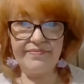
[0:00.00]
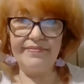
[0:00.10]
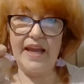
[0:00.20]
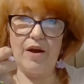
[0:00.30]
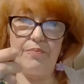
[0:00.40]

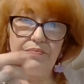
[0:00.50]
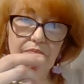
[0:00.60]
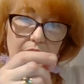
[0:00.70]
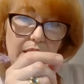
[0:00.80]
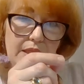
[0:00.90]
Now,
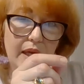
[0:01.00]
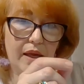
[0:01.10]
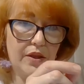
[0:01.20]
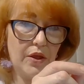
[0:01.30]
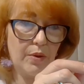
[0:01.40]
I'm going to
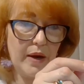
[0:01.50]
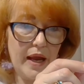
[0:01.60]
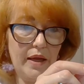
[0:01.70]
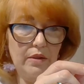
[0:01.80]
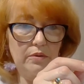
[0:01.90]
take the
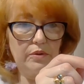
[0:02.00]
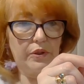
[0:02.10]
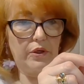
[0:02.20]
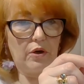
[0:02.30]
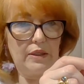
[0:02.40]
thread. Ooh, you
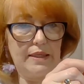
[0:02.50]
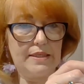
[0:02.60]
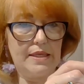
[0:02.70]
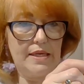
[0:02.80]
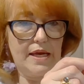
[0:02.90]
can hardly
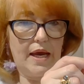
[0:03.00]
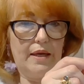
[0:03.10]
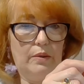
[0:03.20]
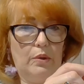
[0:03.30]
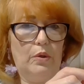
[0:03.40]
see that.
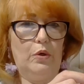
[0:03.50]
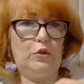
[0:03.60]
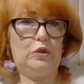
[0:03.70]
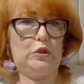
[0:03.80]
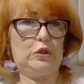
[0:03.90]

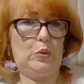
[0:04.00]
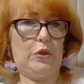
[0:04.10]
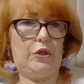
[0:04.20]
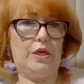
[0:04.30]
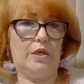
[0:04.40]
It's so
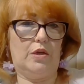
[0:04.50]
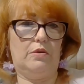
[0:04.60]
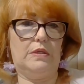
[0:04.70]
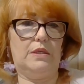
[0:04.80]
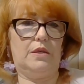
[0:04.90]
thin. Can
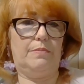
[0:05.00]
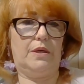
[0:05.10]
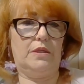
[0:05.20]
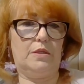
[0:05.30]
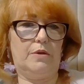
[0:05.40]
you see it up
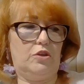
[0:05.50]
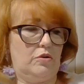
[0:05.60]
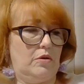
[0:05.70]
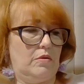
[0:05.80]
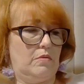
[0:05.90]
against my
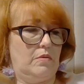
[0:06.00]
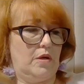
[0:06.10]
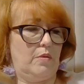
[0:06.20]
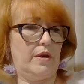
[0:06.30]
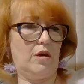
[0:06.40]
shirt?
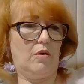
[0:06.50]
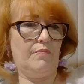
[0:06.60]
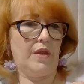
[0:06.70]
There we go.